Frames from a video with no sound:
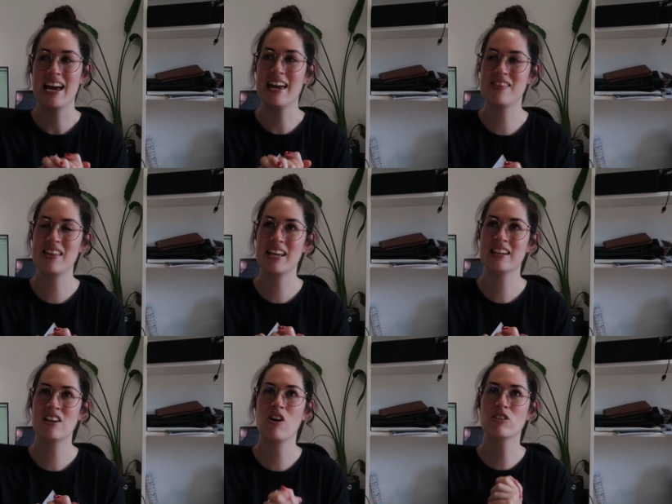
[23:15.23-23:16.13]
And
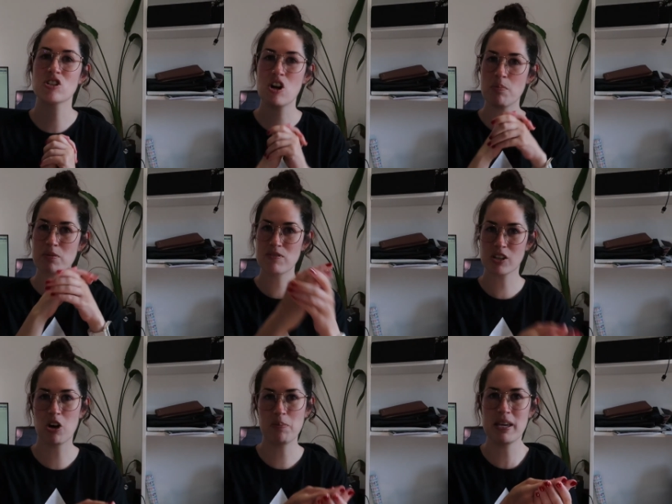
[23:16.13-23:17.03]
then on top of the
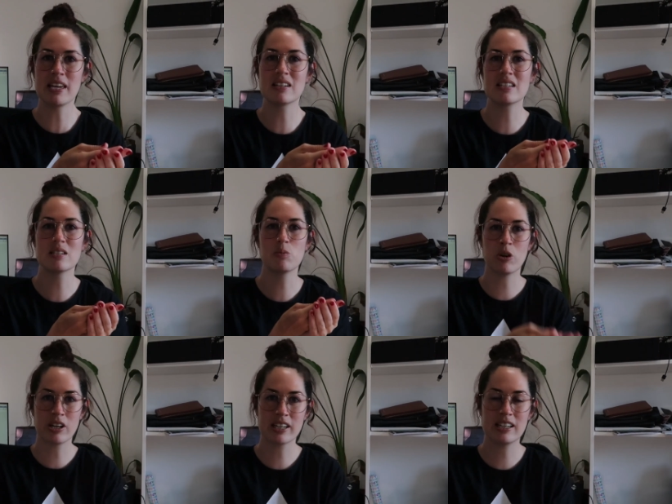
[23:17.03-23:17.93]
copy editor's
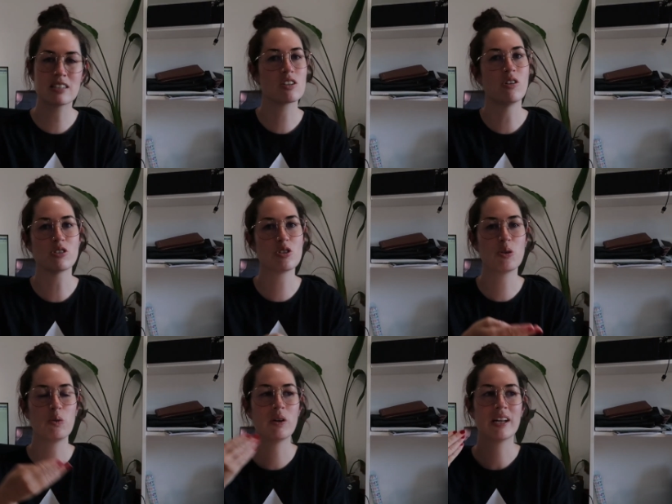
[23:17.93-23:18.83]
work, it's gone
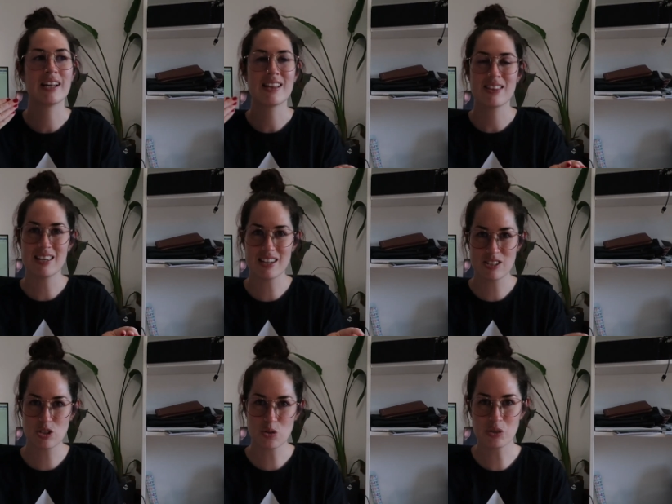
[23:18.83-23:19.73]
to the
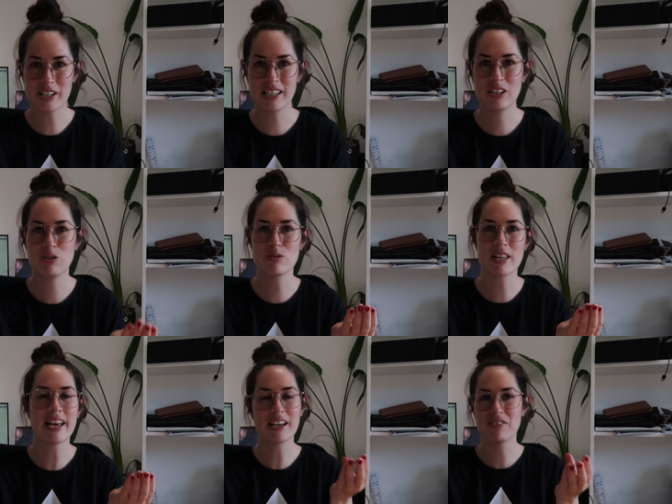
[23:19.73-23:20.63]
historian who's
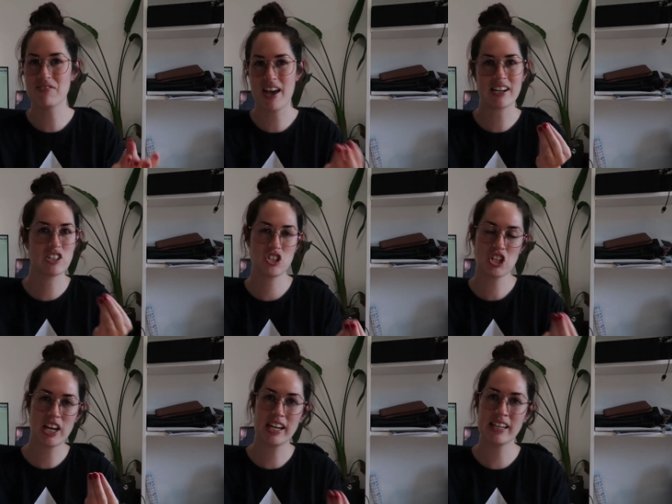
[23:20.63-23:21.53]
like fact
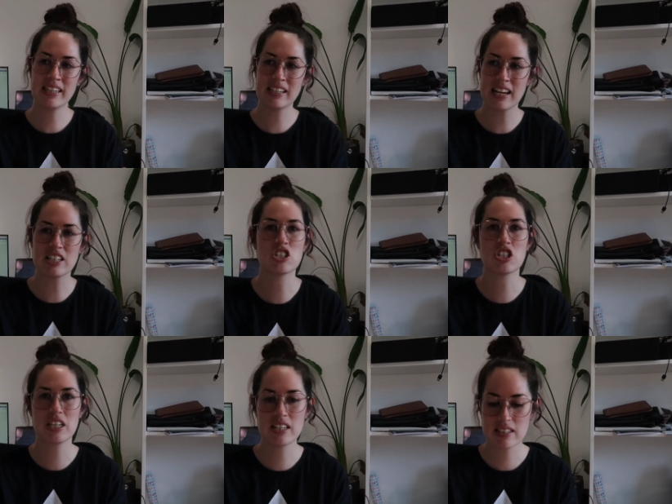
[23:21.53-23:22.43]
checking it, and
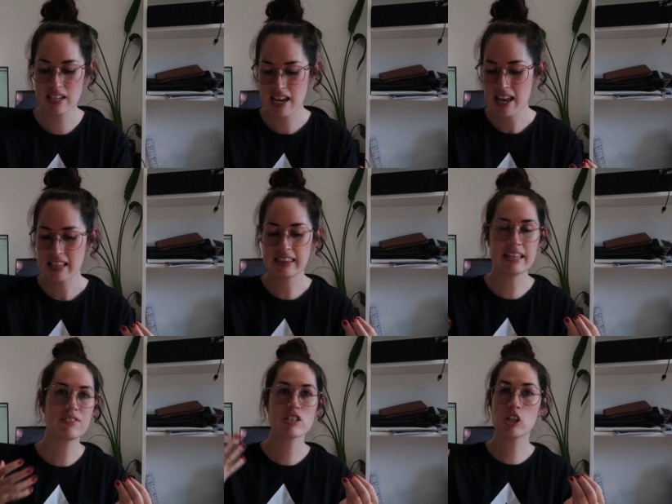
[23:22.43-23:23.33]
she's
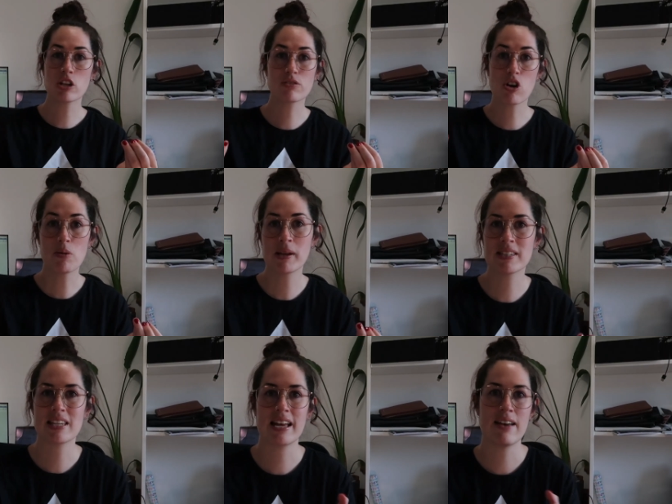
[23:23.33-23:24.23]
left a lot of
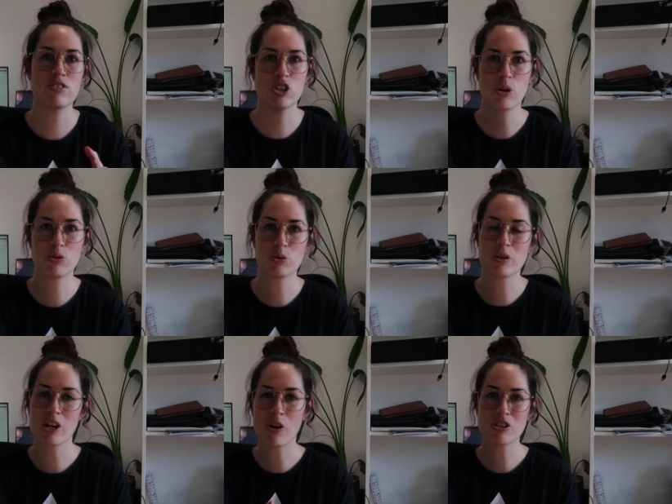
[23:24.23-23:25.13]
comments that I have to go through,
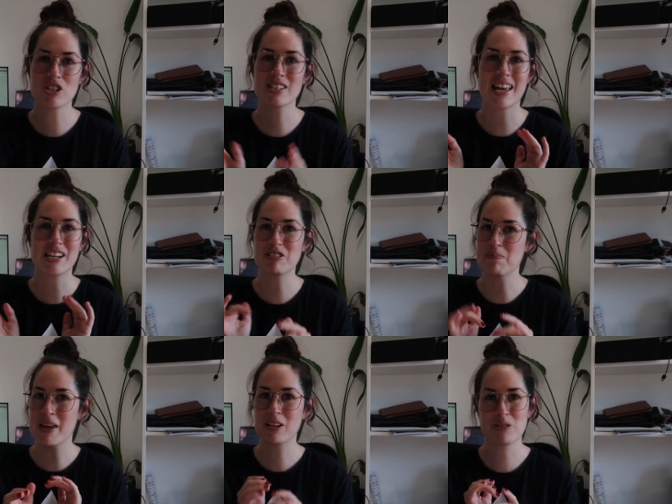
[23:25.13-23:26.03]
and not just like
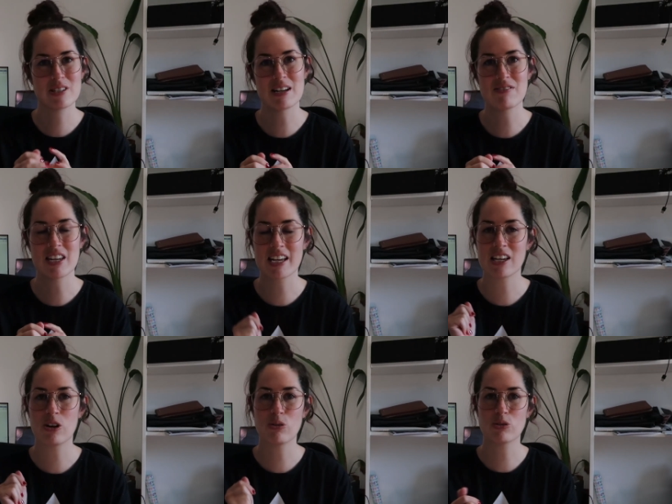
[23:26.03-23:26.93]
grammatical stuff that I
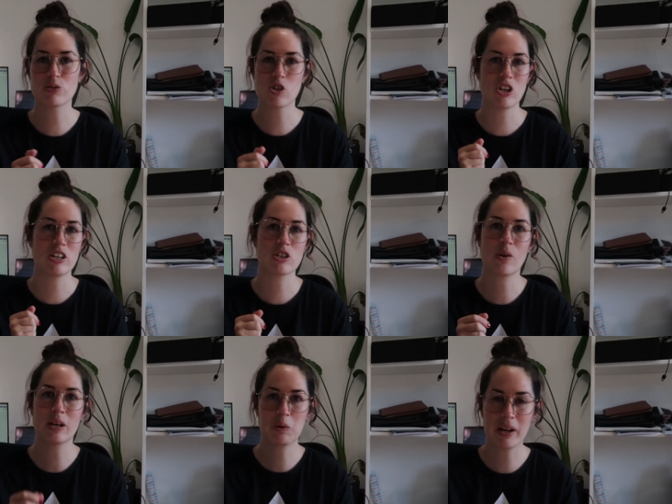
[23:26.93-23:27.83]
can go through and change
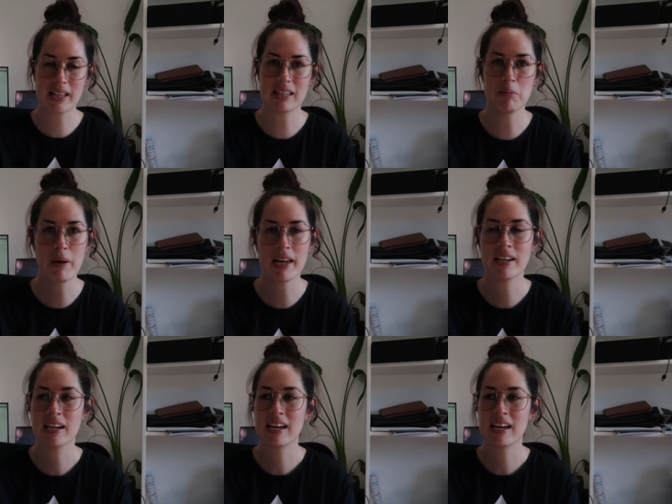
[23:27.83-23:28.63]
quite quickly, but